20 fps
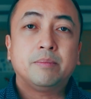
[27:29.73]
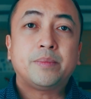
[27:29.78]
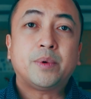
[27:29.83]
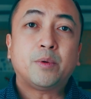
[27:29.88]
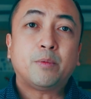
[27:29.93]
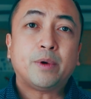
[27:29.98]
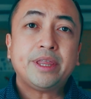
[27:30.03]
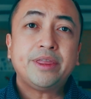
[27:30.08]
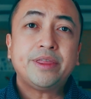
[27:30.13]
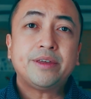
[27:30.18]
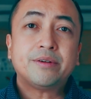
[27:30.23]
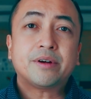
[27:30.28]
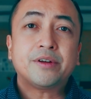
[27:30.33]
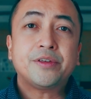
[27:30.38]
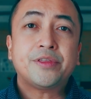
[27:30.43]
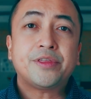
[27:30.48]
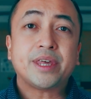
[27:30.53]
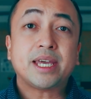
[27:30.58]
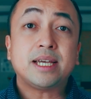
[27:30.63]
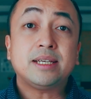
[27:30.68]
But when there are
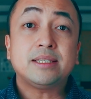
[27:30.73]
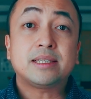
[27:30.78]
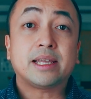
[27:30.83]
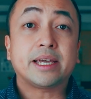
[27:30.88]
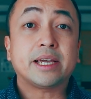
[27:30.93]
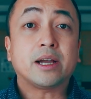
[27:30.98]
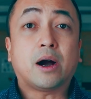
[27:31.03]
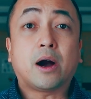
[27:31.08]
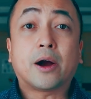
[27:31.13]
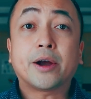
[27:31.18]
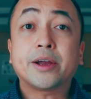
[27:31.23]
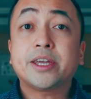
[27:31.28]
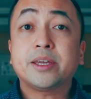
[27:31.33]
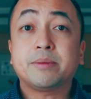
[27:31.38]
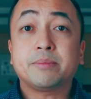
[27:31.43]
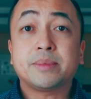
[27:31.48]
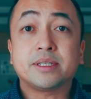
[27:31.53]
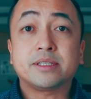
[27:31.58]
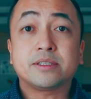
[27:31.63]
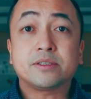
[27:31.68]
things like
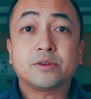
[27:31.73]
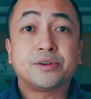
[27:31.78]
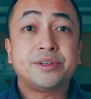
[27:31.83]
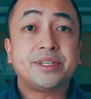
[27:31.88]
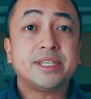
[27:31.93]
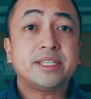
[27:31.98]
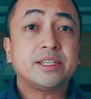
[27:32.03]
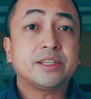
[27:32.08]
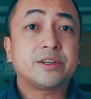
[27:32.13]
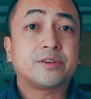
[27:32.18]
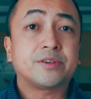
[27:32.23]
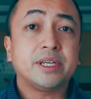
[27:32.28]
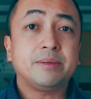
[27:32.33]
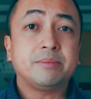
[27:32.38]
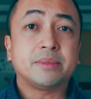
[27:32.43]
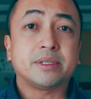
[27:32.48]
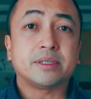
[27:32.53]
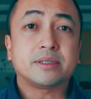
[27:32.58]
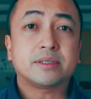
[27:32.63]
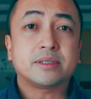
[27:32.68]
arguments or
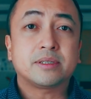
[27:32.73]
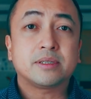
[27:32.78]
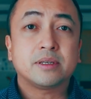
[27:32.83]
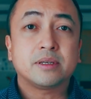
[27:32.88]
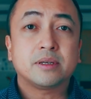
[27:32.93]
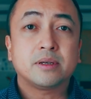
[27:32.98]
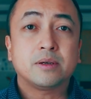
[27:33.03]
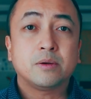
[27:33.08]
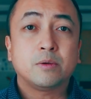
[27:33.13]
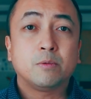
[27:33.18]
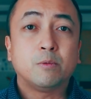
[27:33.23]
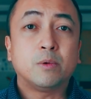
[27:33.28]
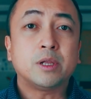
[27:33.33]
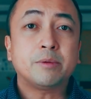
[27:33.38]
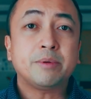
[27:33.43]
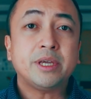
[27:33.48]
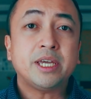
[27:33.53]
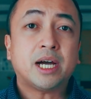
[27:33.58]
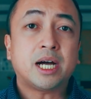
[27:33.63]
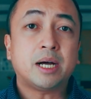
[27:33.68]
disagreements, will
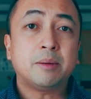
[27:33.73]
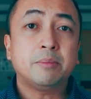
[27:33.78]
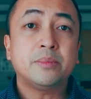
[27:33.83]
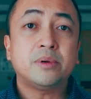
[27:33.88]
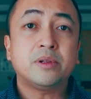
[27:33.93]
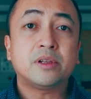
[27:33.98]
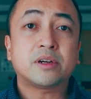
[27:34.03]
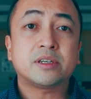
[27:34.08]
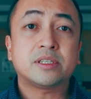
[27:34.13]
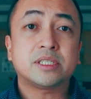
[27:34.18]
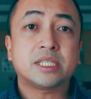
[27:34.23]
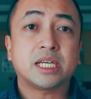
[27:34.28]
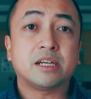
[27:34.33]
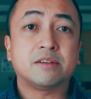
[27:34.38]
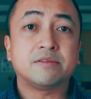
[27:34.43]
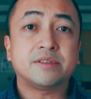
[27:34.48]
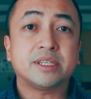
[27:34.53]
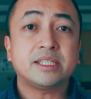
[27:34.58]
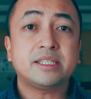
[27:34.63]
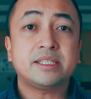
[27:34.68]
we humble
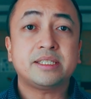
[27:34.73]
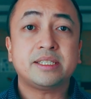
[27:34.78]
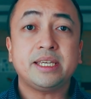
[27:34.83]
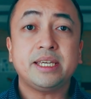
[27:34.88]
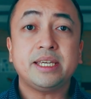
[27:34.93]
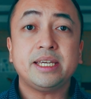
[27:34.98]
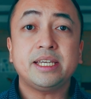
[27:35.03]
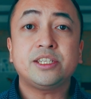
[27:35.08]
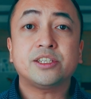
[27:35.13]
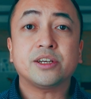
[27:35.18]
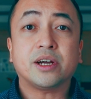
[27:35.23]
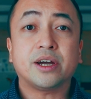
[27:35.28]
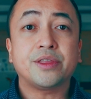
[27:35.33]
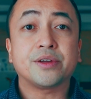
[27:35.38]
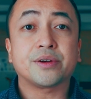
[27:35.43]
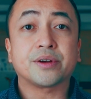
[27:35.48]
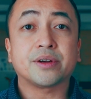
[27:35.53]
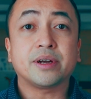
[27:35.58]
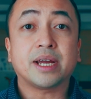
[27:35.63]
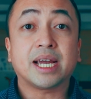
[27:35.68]
ourselves and see each
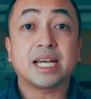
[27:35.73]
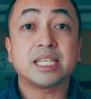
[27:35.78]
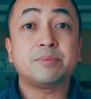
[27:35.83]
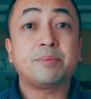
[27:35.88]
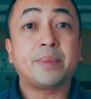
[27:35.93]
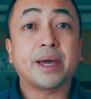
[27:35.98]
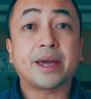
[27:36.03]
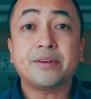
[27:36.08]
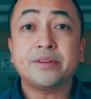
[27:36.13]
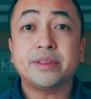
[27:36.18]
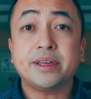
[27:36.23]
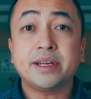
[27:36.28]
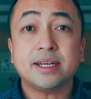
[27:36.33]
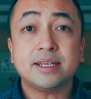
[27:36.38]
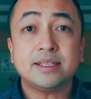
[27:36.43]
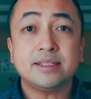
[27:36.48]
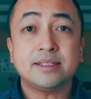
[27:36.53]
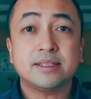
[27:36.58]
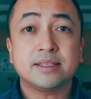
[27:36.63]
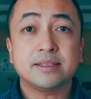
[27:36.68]
other as better than
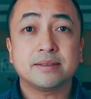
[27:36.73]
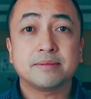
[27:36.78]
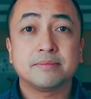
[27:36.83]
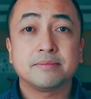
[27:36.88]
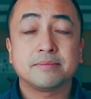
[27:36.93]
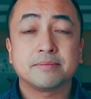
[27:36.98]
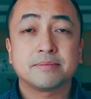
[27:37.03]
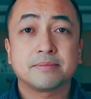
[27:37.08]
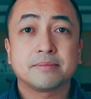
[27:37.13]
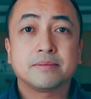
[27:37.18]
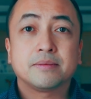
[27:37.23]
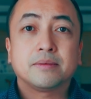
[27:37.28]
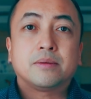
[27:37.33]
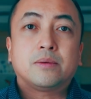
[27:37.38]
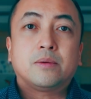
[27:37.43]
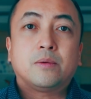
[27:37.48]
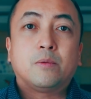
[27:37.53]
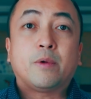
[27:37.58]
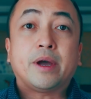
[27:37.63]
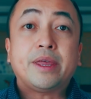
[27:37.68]
us?
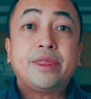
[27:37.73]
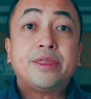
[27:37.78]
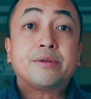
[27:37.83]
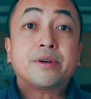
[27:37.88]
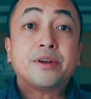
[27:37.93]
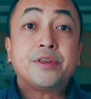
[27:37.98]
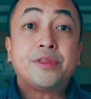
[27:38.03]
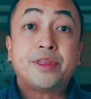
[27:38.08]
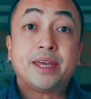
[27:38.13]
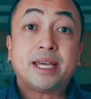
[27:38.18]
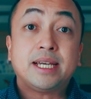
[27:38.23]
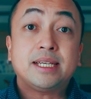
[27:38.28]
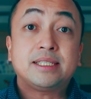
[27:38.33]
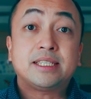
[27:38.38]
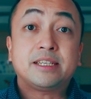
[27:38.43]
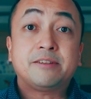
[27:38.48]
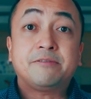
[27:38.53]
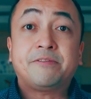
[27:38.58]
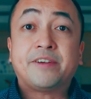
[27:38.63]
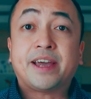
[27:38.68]
When there are things
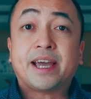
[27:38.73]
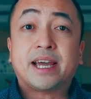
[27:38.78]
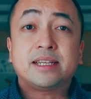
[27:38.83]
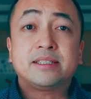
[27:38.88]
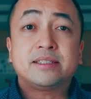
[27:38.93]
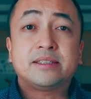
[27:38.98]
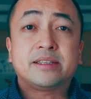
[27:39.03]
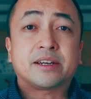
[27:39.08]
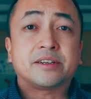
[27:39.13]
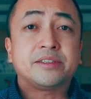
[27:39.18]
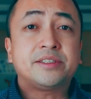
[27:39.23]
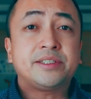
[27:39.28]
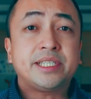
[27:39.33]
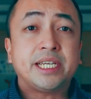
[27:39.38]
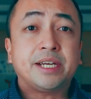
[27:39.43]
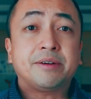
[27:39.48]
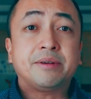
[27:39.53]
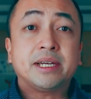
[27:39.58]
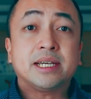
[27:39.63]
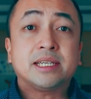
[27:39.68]
and fads that are
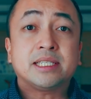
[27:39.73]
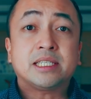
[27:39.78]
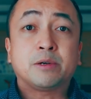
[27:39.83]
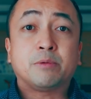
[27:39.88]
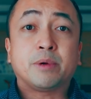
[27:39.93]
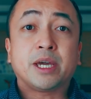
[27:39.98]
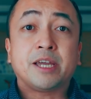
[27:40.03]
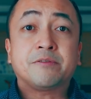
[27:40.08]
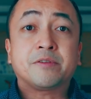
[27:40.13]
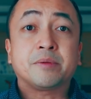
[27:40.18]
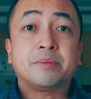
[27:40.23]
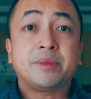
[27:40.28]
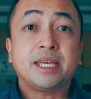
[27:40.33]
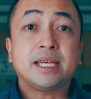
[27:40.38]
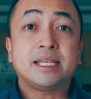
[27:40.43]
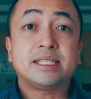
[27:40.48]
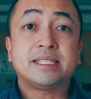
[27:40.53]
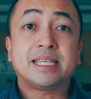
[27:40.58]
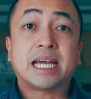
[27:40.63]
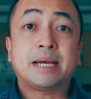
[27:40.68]
steering us away from the
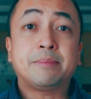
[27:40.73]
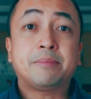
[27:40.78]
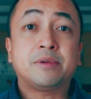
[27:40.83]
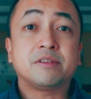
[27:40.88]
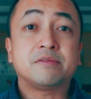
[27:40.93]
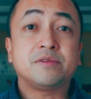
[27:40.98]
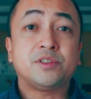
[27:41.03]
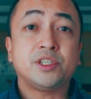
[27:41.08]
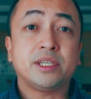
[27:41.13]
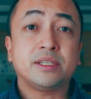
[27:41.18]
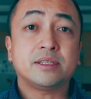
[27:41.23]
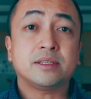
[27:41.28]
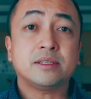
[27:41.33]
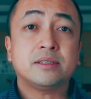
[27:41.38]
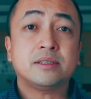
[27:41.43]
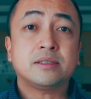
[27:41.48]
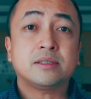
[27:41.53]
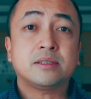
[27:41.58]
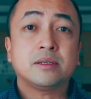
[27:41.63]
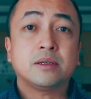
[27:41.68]
example of
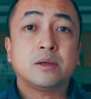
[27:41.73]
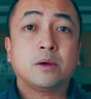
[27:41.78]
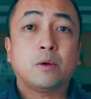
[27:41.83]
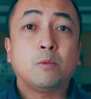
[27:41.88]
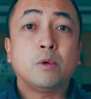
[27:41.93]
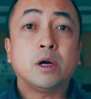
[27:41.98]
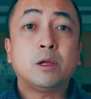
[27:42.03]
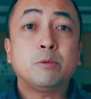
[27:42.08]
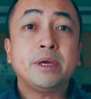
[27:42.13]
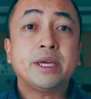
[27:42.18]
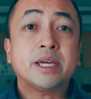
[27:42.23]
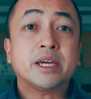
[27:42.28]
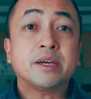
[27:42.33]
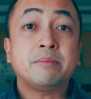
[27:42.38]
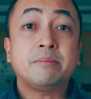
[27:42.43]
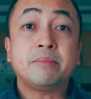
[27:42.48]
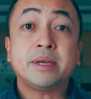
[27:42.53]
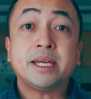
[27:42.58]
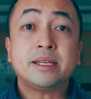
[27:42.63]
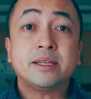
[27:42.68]
Jesus, will we
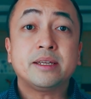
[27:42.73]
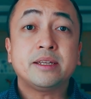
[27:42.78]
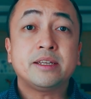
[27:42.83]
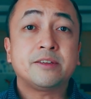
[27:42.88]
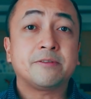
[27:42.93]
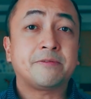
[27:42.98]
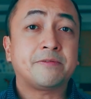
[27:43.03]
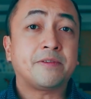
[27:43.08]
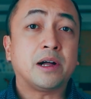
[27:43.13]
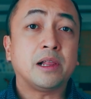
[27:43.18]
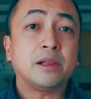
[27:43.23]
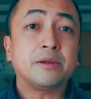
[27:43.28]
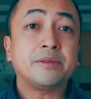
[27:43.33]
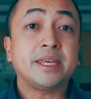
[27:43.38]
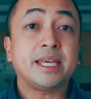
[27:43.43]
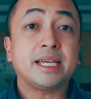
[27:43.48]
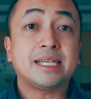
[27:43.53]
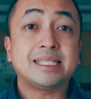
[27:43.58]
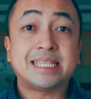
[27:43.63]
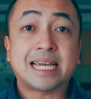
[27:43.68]
commit to follow
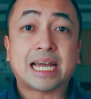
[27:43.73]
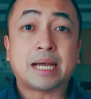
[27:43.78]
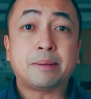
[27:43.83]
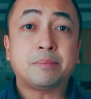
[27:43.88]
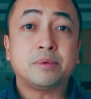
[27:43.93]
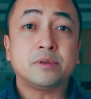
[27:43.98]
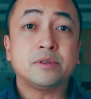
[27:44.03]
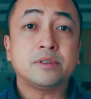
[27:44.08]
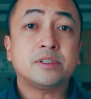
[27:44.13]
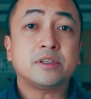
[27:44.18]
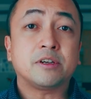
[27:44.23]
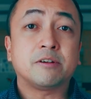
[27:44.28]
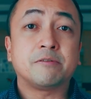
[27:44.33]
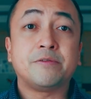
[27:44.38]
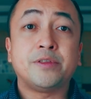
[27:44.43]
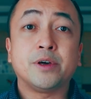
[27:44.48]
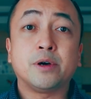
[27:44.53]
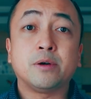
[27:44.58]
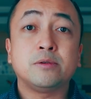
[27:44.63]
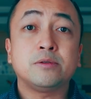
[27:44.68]
the examples
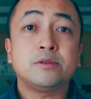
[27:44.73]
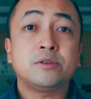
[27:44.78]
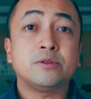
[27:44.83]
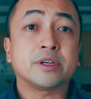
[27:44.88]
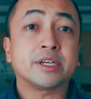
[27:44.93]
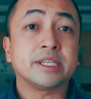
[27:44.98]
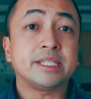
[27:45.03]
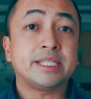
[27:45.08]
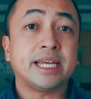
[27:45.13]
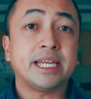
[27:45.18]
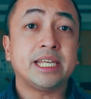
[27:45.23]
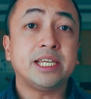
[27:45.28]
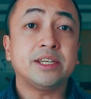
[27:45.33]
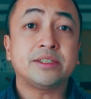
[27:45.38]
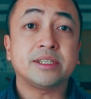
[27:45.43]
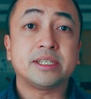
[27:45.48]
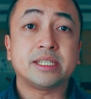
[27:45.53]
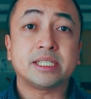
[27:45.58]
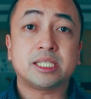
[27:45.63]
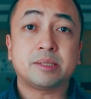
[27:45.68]
of those who continue
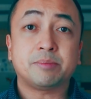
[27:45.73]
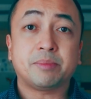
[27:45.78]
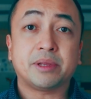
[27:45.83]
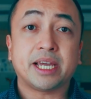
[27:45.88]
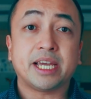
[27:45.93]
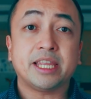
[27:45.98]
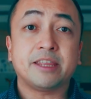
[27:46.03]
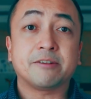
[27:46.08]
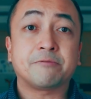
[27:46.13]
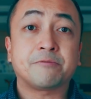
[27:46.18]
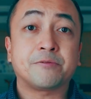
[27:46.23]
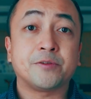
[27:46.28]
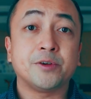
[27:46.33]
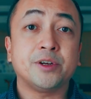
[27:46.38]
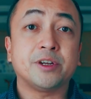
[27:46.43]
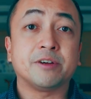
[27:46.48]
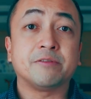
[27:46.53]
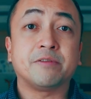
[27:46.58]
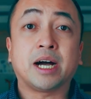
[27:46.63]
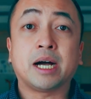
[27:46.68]
to display the
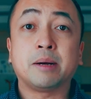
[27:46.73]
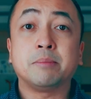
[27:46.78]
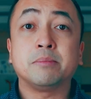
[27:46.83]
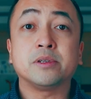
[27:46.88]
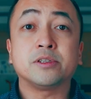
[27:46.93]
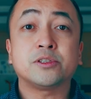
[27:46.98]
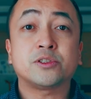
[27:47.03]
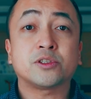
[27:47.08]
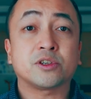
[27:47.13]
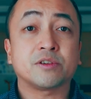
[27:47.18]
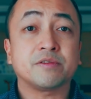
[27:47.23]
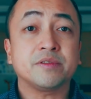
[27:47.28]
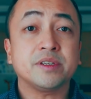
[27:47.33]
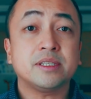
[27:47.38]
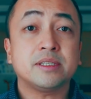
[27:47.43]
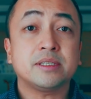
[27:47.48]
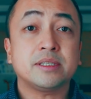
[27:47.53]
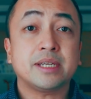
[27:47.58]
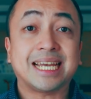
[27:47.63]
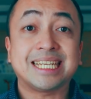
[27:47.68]
fruit of humble
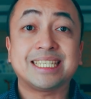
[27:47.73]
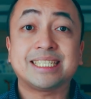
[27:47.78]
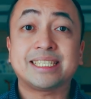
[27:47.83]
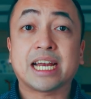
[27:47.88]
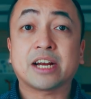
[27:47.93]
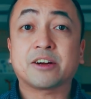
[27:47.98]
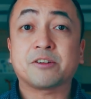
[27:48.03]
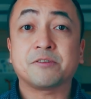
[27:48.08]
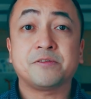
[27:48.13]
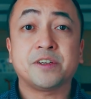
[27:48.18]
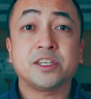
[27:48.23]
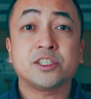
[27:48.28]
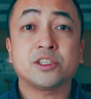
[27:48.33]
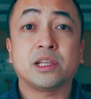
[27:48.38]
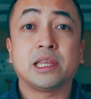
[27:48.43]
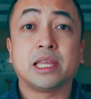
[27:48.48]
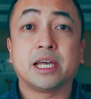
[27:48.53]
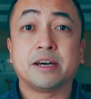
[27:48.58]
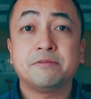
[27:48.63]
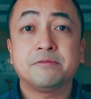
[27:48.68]
service and sacrificial
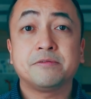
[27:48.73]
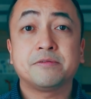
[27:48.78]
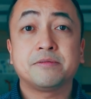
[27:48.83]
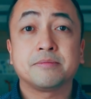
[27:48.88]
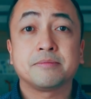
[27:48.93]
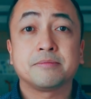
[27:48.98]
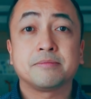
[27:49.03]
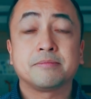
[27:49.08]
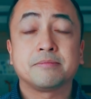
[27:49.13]
love?